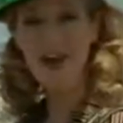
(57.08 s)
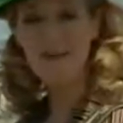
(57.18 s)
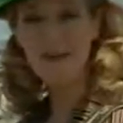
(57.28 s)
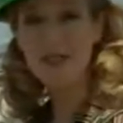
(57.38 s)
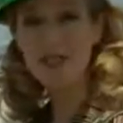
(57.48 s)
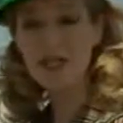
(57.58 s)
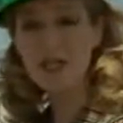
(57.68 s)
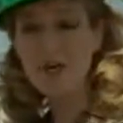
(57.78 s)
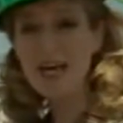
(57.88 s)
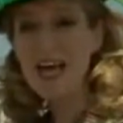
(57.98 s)
of heavy
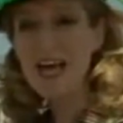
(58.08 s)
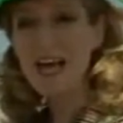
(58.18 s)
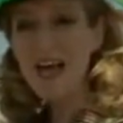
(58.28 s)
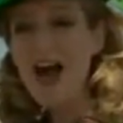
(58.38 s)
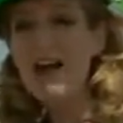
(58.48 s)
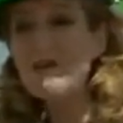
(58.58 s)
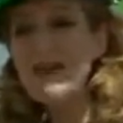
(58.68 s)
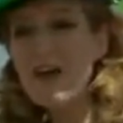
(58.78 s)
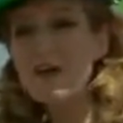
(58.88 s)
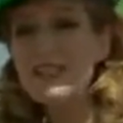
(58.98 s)
machinery, I'm
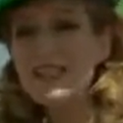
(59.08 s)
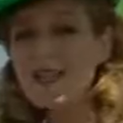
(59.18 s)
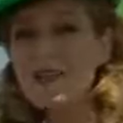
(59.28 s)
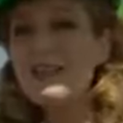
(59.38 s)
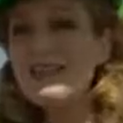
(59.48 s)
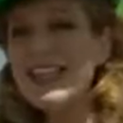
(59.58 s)
now considered